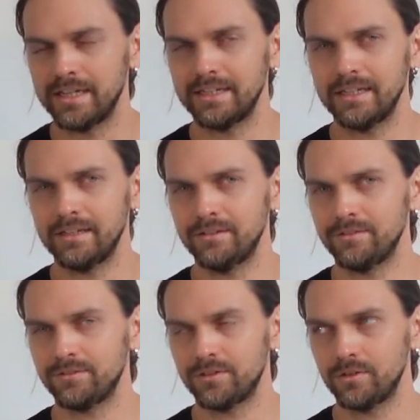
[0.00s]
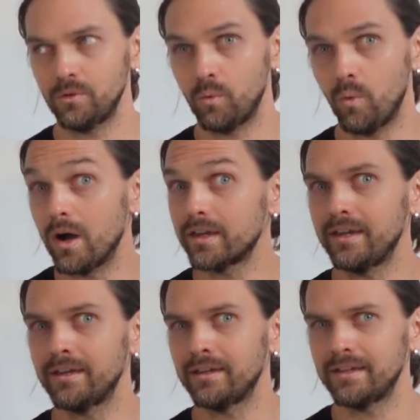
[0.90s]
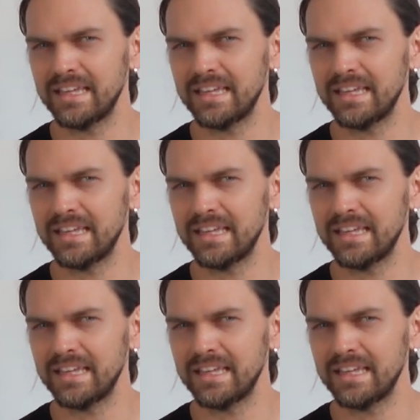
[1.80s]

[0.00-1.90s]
It is walking.